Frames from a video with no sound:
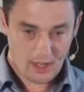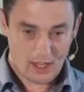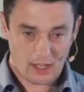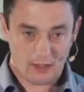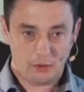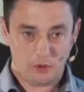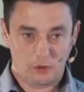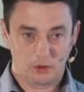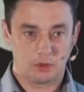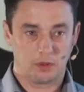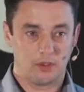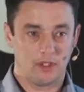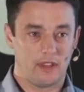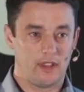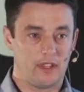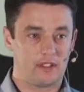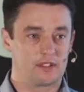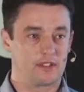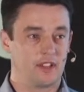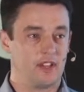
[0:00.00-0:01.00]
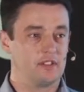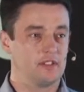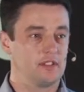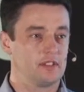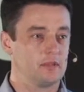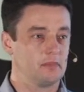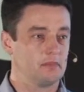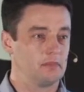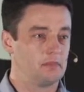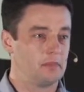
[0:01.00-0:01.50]
And of course, what I then say to
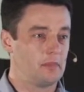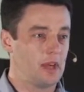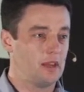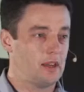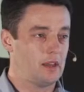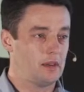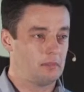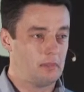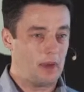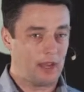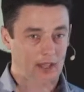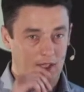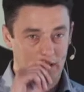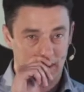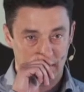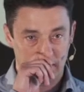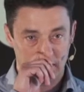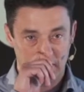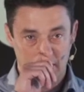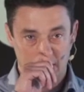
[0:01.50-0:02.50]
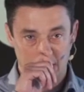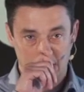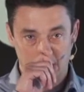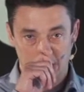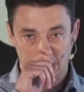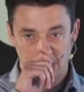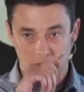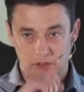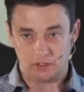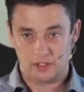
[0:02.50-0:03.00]
them back
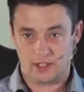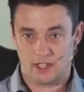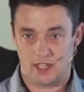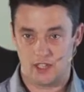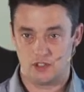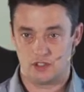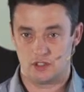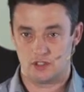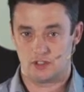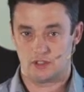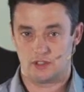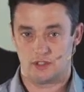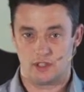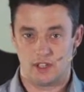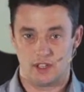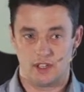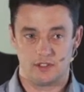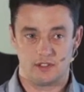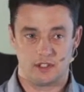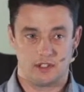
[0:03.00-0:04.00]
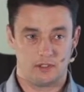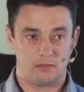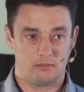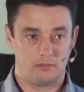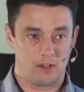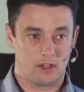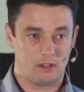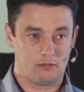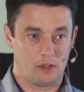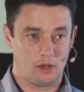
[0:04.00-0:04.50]
on those occasions is I
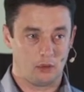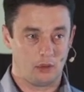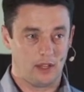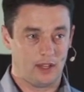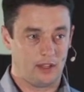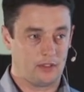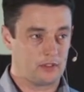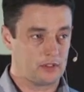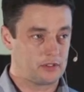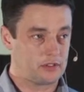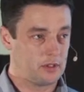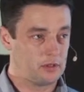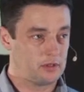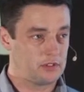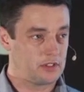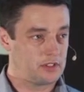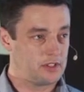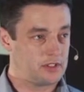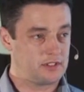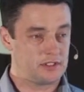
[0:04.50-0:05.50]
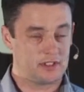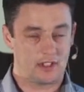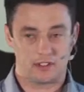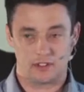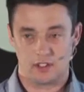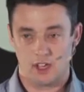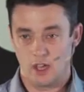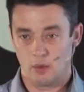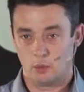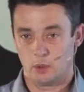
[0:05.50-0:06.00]
roll out the two
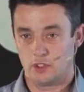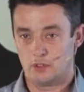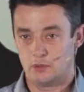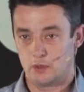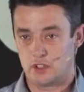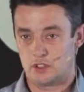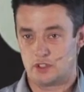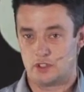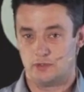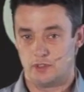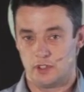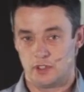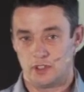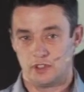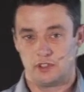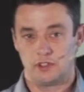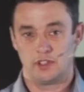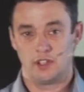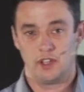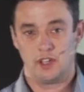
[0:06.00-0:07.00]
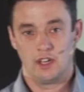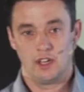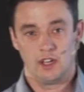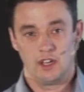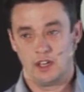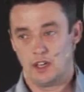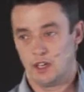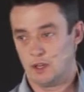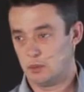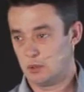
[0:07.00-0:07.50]
statistics, one of which you've heard.
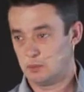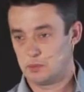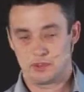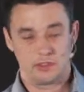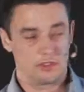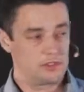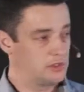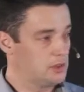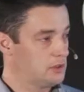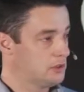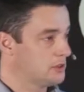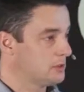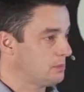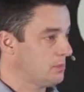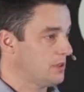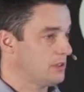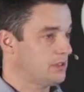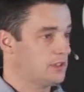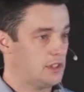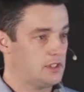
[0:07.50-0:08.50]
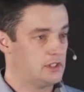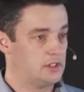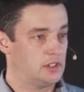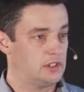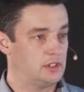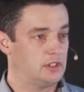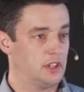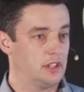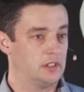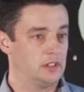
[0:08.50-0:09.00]
One was in Susan's
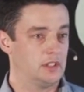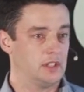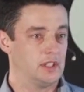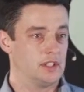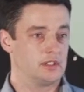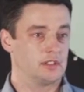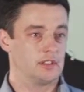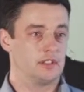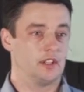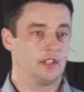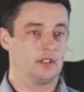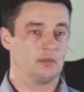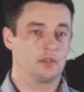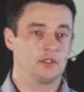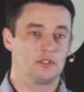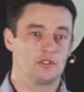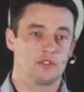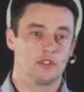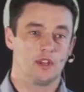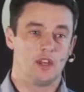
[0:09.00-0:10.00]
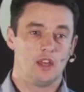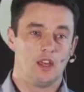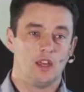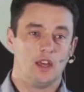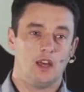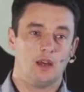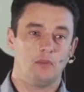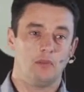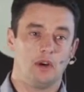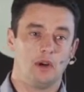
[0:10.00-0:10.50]
presentation and earlier today, which
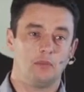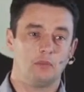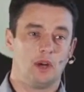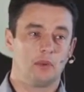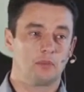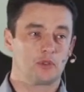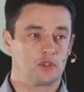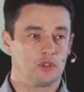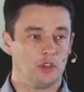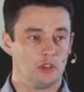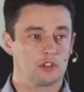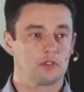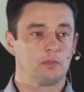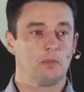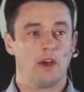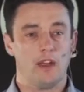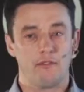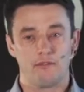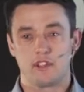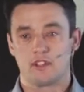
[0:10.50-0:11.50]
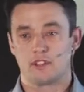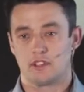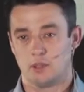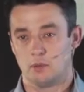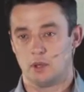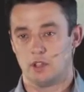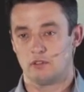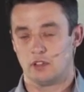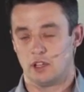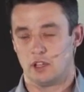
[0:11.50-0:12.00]
I'm shocked by every
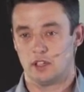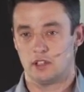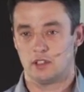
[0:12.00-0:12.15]
time